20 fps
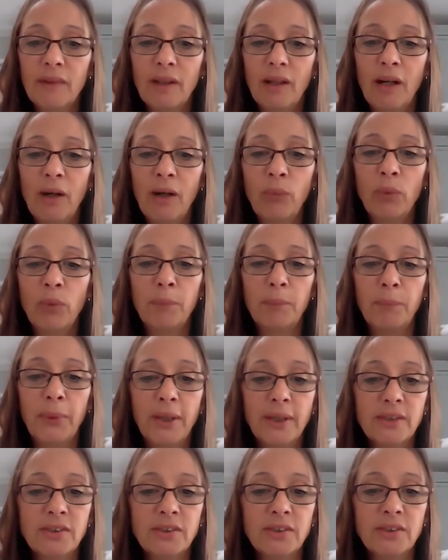I want
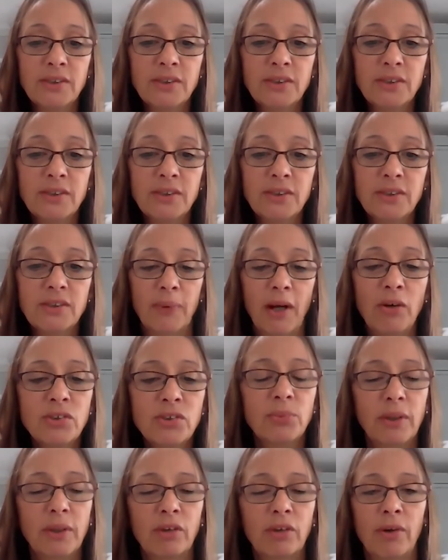personal
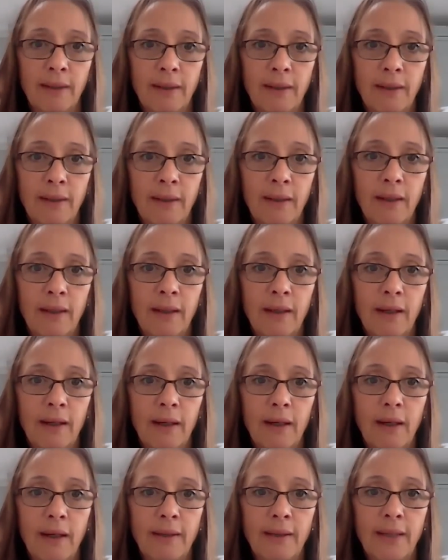growth, but I also want the
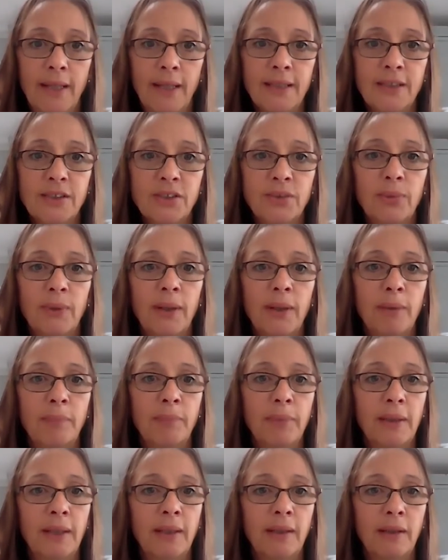growth of me.
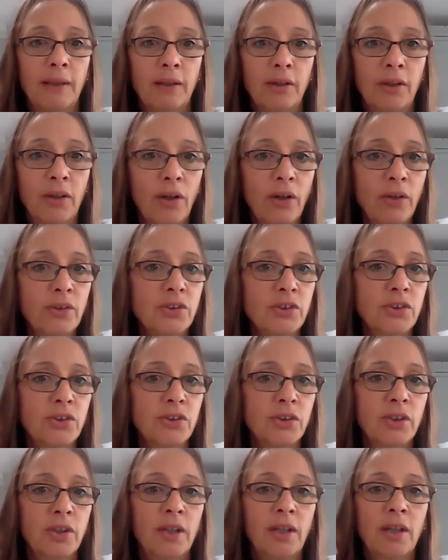And that's why being a
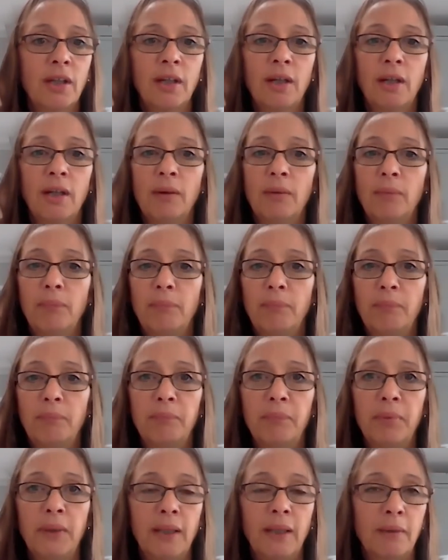coach,
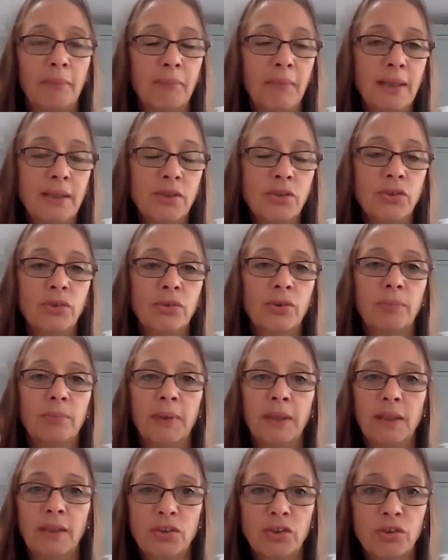being a mentor, being
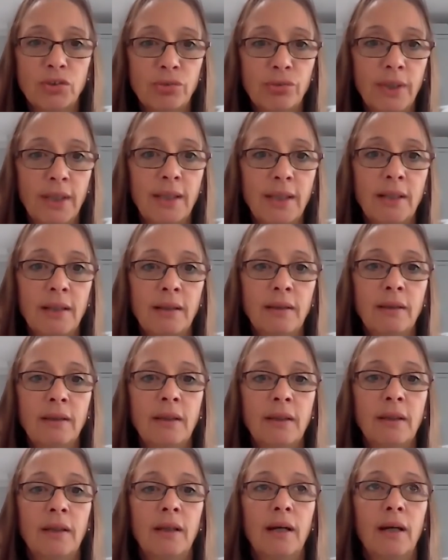a trainer,
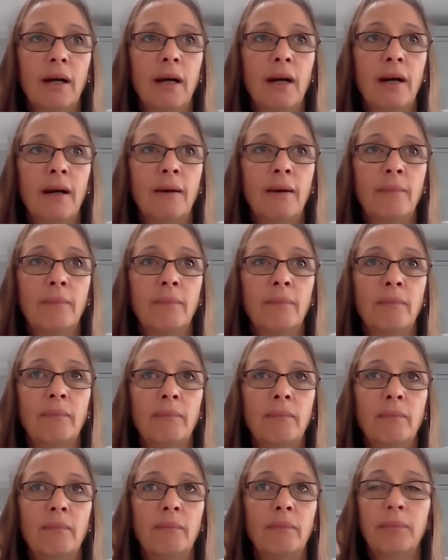
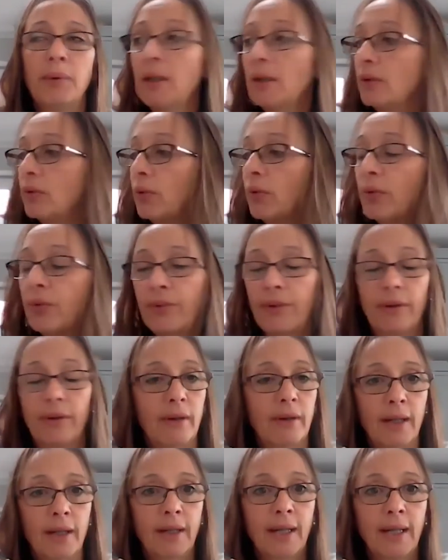being an author, I
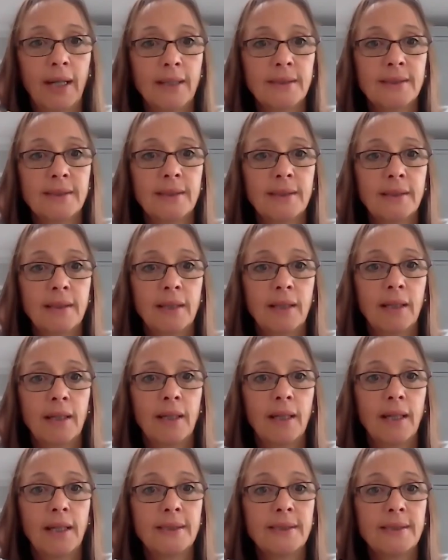guess,
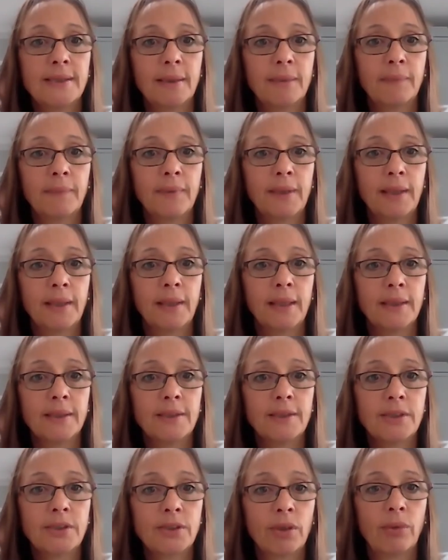is something that's
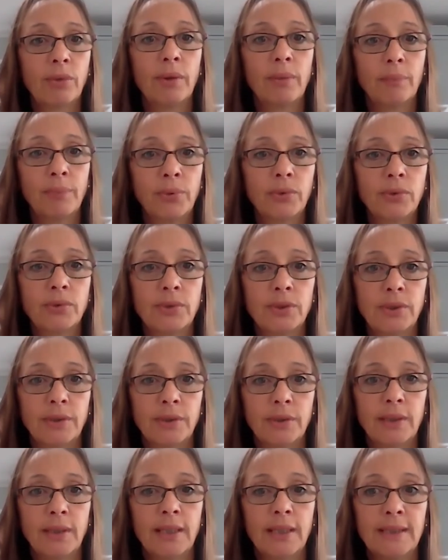so
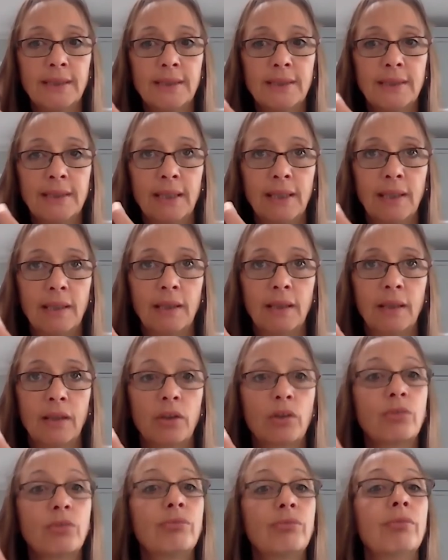important, is seeing the
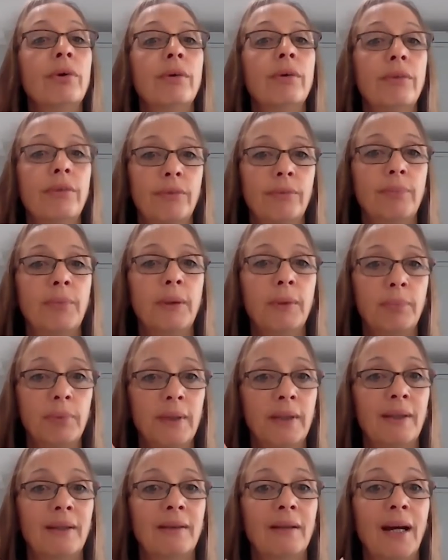growth of people
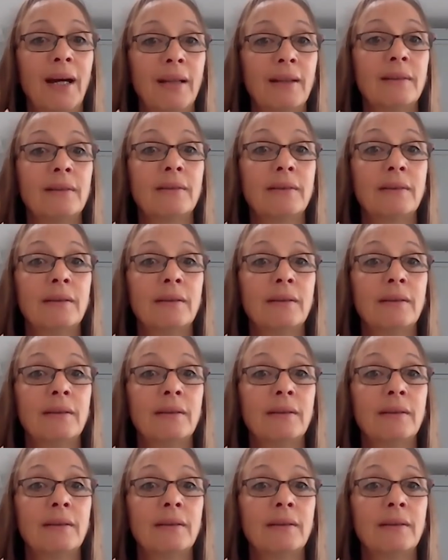and